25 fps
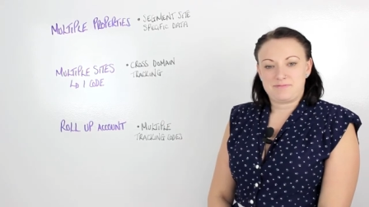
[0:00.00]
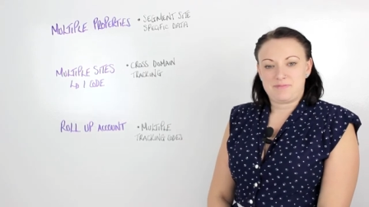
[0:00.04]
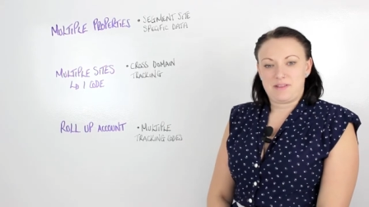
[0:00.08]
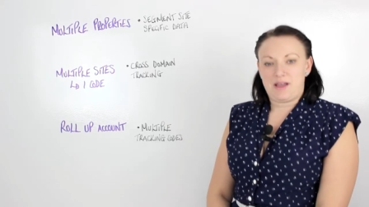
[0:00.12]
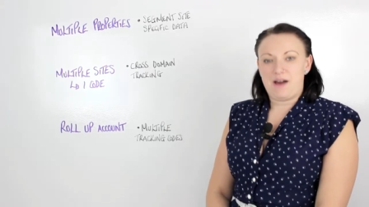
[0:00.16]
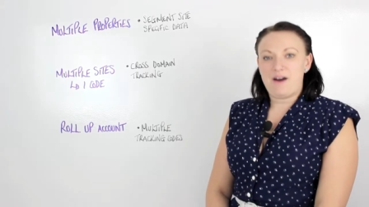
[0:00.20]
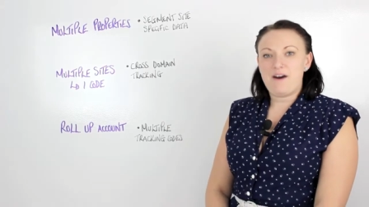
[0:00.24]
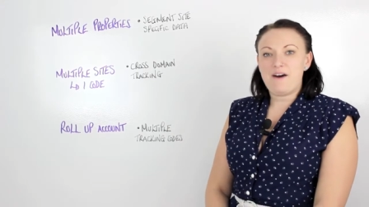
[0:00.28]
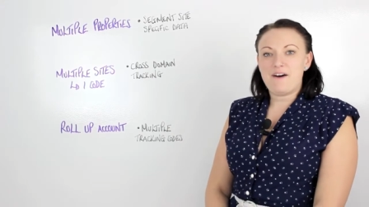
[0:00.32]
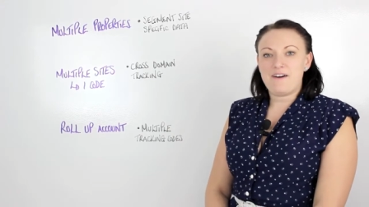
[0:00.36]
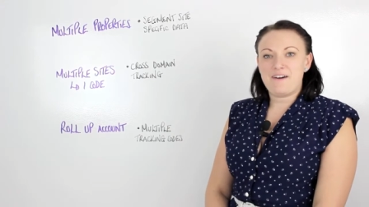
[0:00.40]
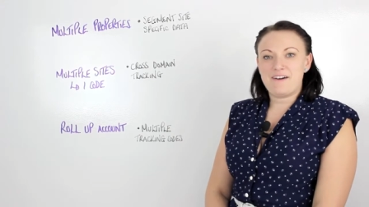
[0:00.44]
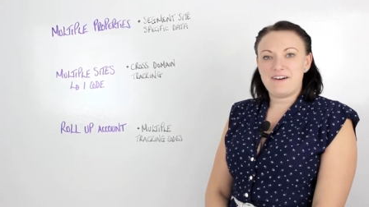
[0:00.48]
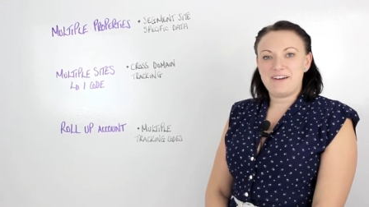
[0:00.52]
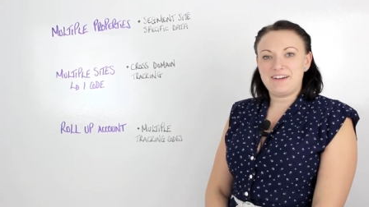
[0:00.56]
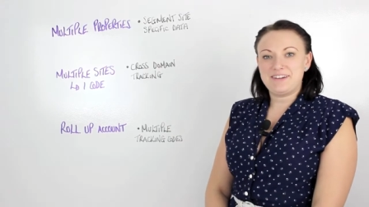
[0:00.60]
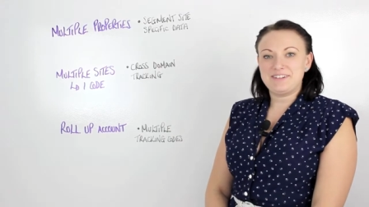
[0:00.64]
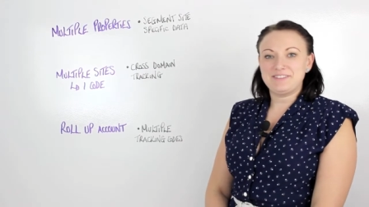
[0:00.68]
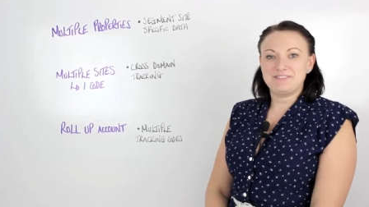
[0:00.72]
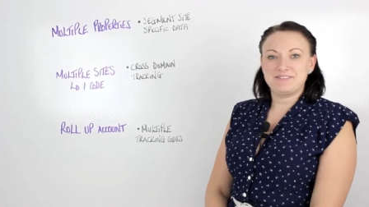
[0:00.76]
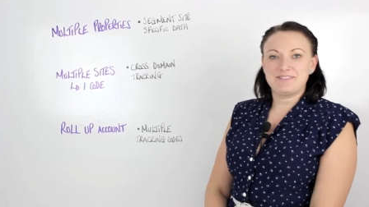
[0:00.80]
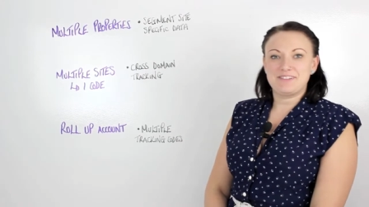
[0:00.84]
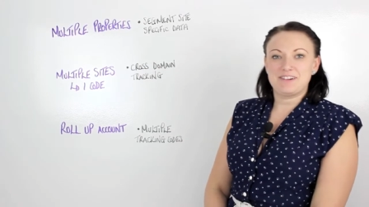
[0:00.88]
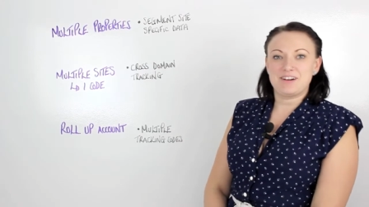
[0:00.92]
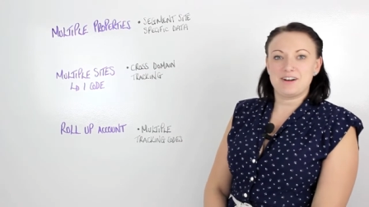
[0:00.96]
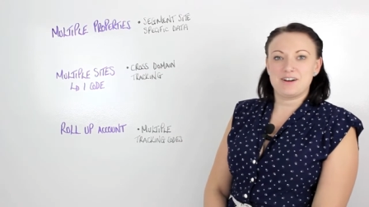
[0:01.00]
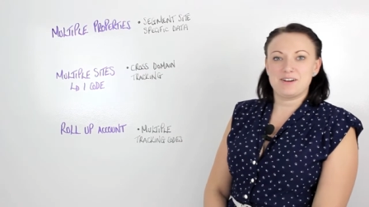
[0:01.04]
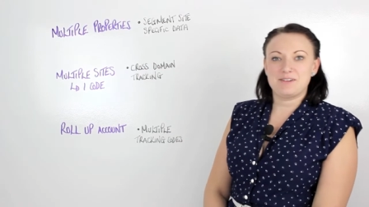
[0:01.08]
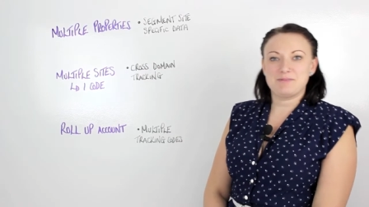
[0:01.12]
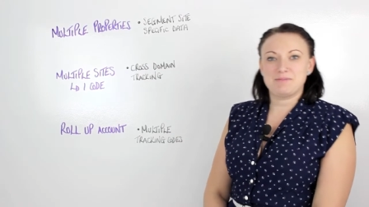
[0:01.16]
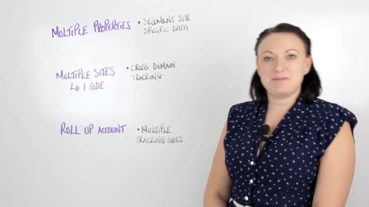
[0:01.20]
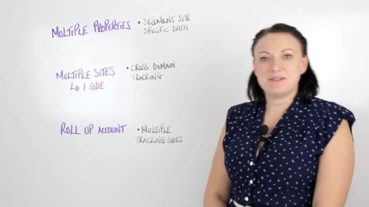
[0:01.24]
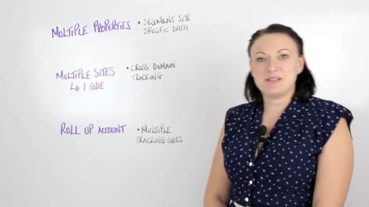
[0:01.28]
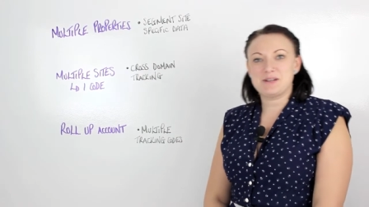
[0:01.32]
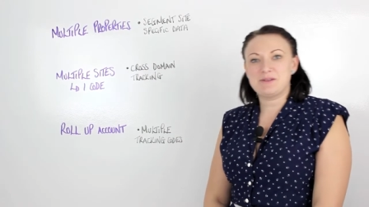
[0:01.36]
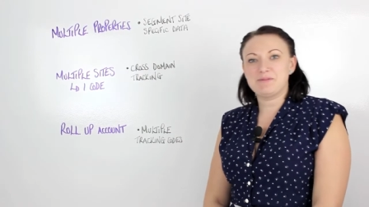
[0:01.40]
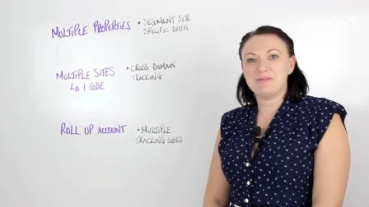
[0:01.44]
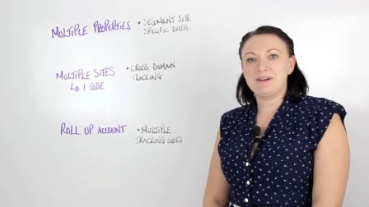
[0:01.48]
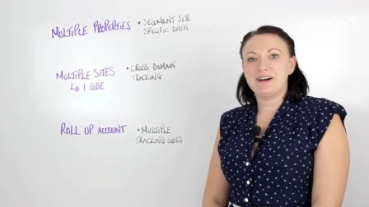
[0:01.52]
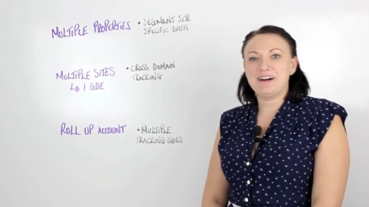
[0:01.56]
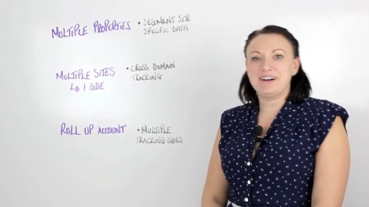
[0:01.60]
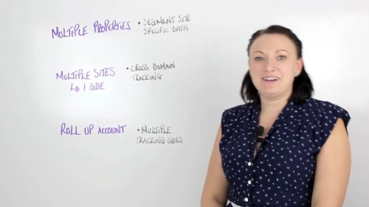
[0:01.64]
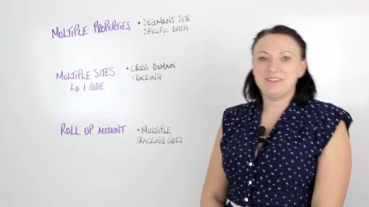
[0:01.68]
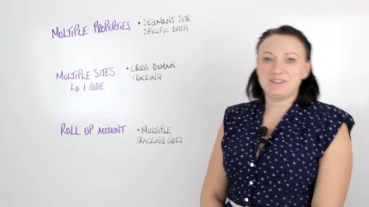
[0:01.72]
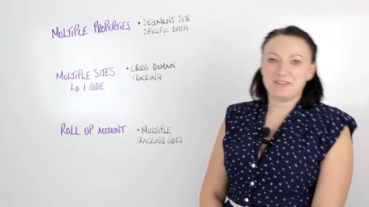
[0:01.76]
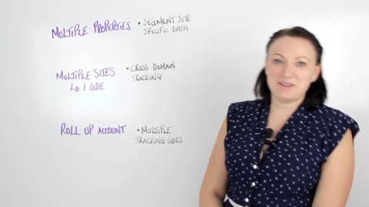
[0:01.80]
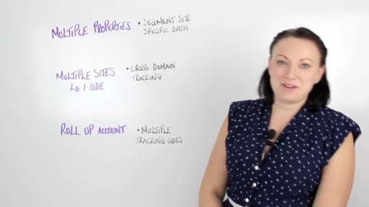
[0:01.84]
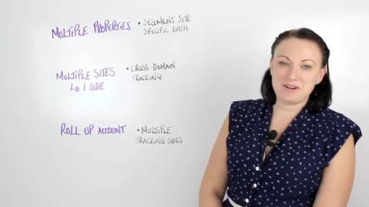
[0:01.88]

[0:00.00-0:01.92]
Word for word: Hi, I'm Gemma.